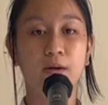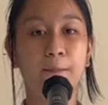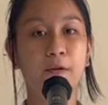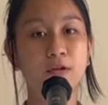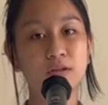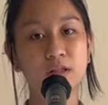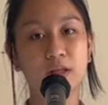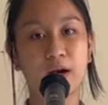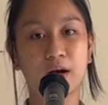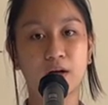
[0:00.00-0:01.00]

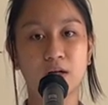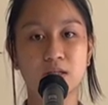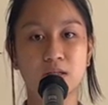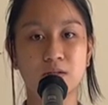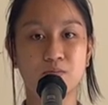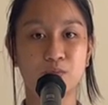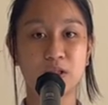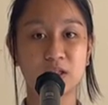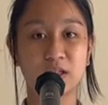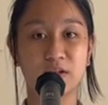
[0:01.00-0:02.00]
polluted air causes
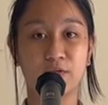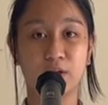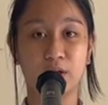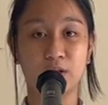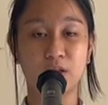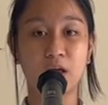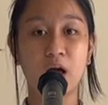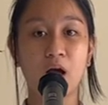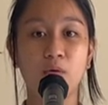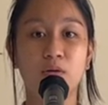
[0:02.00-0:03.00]
breathing difficulty,
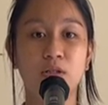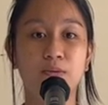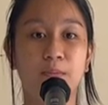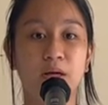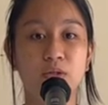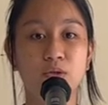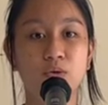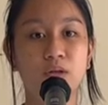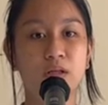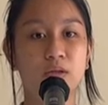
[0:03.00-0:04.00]
which may
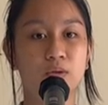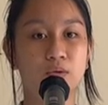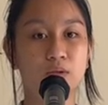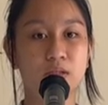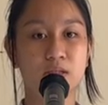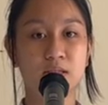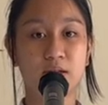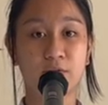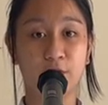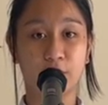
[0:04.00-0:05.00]
soon lead to
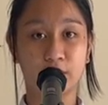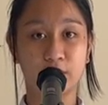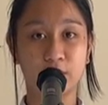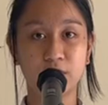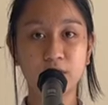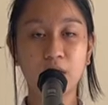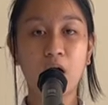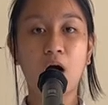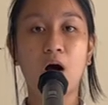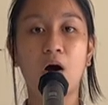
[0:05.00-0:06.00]
suffocation
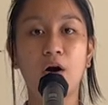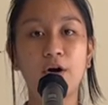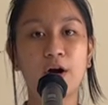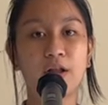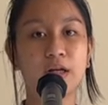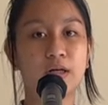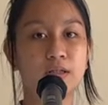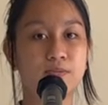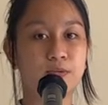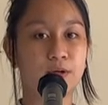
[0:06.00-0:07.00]
or other
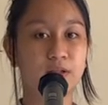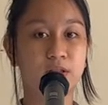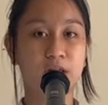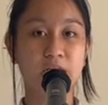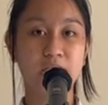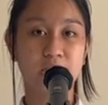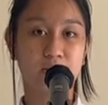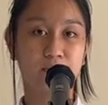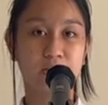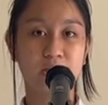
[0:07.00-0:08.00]
respiratory
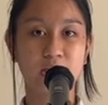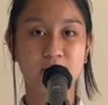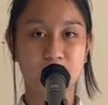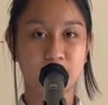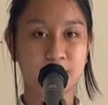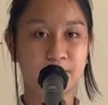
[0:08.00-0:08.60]
diseases.